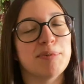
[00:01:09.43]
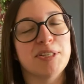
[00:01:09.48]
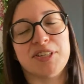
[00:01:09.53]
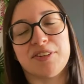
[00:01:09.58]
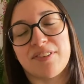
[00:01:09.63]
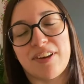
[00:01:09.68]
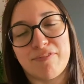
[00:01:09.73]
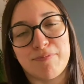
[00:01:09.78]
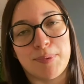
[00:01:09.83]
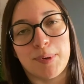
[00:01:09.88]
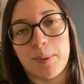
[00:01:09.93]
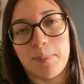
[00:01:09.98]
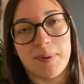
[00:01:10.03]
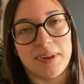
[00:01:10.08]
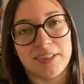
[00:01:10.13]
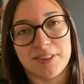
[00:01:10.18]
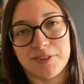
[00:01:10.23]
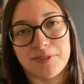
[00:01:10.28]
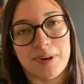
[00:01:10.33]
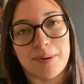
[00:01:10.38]
sure I've put a
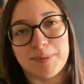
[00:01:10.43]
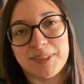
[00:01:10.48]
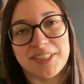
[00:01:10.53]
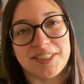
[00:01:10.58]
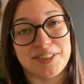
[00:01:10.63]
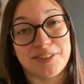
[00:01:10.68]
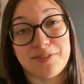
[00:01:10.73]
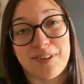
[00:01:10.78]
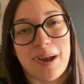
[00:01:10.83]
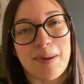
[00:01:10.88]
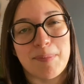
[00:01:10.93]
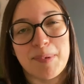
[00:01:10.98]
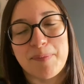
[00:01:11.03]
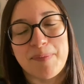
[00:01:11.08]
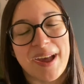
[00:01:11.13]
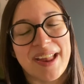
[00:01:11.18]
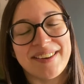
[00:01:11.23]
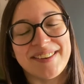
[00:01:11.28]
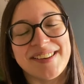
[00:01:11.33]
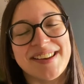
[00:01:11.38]
picture up to describe it
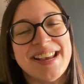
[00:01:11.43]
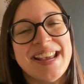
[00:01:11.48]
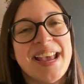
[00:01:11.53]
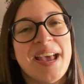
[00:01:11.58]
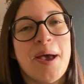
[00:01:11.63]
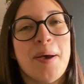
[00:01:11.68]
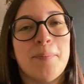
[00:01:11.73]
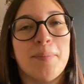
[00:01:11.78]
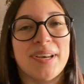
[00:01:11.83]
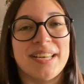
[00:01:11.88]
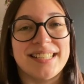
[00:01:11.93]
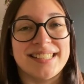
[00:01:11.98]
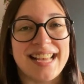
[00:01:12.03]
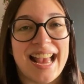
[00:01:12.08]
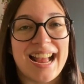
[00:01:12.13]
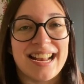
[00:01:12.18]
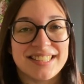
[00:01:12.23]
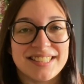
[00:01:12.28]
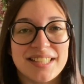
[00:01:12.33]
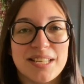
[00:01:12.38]
better, but it's
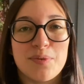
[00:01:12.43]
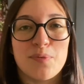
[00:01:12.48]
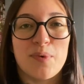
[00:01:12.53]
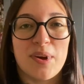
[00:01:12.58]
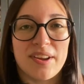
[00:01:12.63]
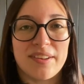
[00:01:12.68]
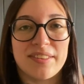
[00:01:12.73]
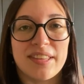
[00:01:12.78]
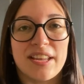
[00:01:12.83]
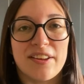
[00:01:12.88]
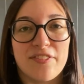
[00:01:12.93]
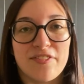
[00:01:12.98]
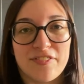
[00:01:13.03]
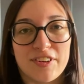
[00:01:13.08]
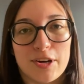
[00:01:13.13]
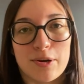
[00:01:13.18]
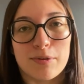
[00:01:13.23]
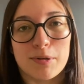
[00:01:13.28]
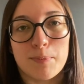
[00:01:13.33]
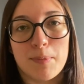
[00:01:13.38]
actually where they
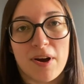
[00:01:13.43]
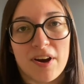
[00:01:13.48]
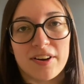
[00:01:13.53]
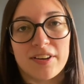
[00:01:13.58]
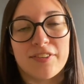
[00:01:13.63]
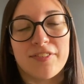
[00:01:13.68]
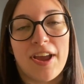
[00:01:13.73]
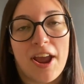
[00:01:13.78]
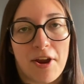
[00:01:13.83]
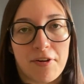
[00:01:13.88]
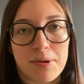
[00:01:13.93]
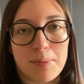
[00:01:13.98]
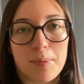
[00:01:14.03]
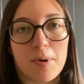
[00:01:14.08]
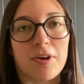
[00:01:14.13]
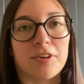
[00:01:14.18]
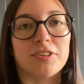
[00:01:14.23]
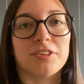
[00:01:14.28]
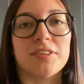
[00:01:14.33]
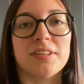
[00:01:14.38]
filmed part of Harry
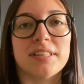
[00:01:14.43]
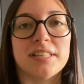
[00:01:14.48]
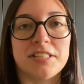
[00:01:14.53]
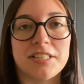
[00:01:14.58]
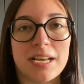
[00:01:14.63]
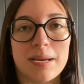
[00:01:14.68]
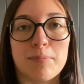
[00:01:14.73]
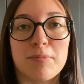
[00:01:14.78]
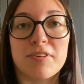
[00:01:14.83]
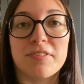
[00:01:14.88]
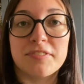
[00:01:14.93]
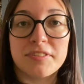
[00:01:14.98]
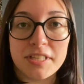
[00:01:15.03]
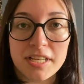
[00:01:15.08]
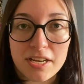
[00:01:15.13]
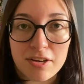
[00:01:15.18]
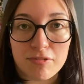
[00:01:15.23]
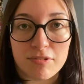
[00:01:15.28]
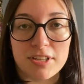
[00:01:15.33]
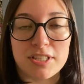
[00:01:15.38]
Potter in the Chamber of
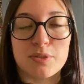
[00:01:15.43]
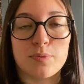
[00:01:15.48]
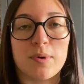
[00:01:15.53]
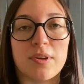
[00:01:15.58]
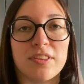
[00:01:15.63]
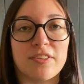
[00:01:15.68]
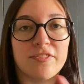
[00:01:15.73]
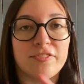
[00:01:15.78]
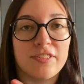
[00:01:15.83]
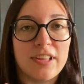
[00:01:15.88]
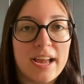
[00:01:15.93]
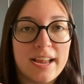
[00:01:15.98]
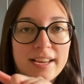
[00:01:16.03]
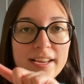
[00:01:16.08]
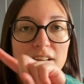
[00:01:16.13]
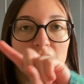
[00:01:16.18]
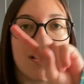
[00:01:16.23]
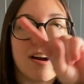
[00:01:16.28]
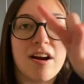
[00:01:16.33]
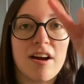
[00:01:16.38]
Secrets, where the
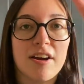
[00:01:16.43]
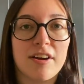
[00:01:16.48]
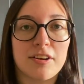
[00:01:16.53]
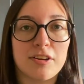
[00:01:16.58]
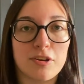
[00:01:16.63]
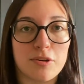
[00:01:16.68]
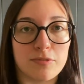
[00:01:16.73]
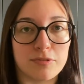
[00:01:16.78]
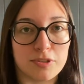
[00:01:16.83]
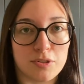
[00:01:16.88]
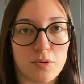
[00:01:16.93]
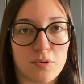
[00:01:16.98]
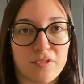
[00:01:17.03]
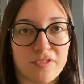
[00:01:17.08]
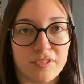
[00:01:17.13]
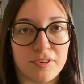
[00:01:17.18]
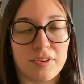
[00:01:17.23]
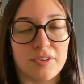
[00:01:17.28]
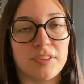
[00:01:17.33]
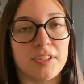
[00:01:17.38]
flying car goes
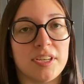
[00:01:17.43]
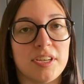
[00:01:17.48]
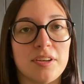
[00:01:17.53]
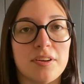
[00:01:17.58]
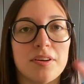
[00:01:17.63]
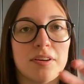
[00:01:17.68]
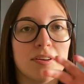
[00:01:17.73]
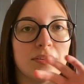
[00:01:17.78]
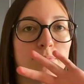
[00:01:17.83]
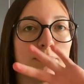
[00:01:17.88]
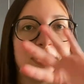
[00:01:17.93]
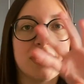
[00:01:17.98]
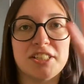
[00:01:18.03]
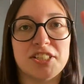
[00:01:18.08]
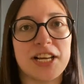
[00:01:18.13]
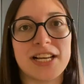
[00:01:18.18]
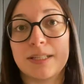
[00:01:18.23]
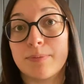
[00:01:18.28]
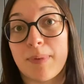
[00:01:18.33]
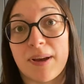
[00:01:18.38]
over the, being
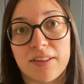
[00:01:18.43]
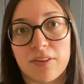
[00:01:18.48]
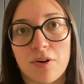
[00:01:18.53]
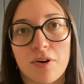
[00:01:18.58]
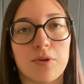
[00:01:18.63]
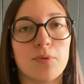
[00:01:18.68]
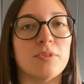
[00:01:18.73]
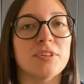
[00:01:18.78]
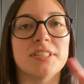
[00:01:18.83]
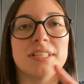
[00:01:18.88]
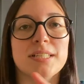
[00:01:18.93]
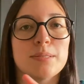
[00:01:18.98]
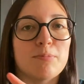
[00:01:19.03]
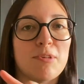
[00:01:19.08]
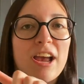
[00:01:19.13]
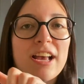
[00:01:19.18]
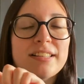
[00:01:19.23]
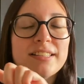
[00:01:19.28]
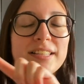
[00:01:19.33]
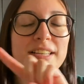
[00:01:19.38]
chased by the Hogwarts
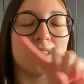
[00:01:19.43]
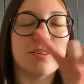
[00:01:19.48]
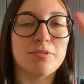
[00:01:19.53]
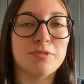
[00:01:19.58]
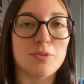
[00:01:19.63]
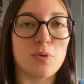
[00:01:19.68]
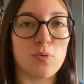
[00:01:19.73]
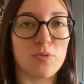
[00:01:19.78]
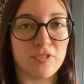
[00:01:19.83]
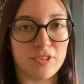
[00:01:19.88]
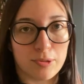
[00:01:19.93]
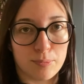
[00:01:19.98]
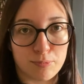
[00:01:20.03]
Express, and it goes over the